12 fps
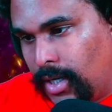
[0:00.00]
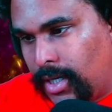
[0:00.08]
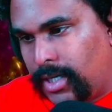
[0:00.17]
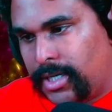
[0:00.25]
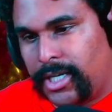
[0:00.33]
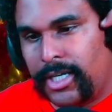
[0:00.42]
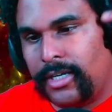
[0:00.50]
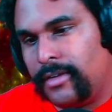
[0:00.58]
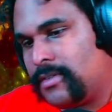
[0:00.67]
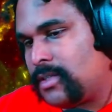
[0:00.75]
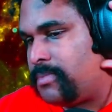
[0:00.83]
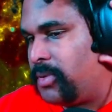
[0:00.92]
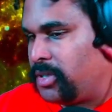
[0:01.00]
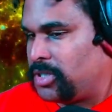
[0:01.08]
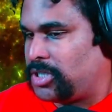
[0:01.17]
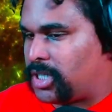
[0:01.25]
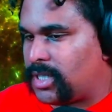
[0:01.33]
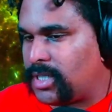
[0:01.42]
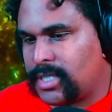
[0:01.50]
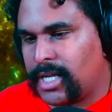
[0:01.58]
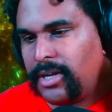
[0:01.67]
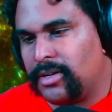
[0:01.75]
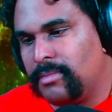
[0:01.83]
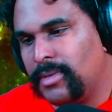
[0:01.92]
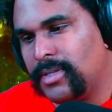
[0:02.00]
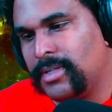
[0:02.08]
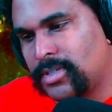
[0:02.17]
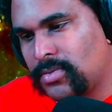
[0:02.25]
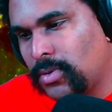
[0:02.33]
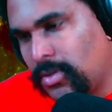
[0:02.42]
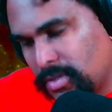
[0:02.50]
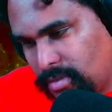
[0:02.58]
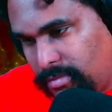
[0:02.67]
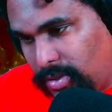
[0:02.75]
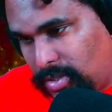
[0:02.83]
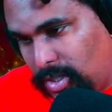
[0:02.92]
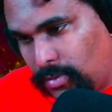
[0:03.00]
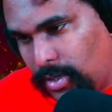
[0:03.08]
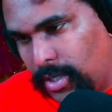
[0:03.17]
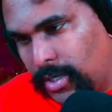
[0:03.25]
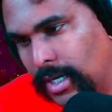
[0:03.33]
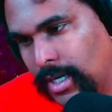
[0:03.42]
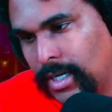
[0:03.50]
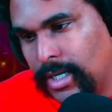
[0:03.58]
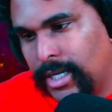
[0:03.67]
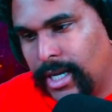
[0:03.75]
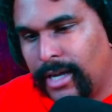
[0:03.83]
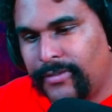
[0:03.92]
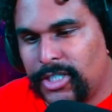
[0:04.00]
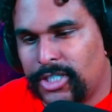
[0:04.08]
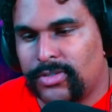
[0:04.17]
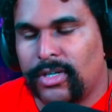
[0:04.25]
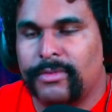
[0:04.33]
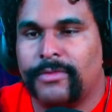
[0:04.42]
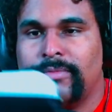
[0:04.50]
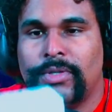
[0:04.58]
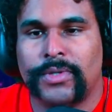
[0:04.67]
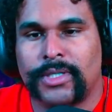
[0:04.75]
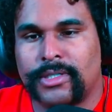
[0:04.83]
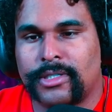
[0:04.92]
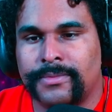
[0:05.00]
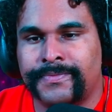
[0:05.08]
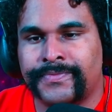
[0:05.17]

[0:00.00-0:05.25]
He heaved, spilling chicken salad amid the swirls of Milky Way, and a heavy stream of mucus.